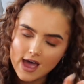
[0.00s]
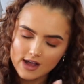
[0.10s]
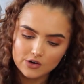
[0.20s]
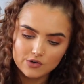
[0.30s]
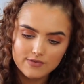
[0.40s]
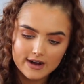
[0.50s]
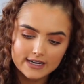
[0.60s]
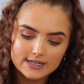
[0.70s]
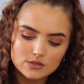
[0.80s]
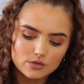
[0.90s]
and
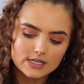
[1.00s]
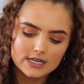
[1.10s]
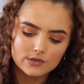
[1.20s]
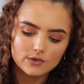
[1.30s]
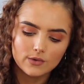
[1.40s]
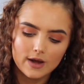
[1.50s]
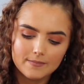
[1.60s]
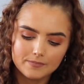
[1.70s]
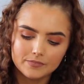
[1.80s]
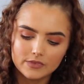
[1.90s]
crannies, or the little
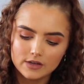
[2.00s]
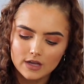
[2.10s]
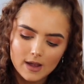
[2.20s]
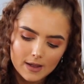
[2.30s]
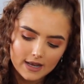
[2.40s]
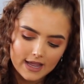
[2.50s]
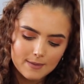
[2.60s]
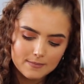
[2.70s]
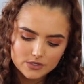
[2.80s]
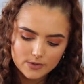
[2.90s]
like
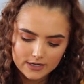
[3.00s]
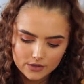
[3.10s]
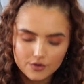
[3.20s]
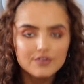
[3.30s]
in between your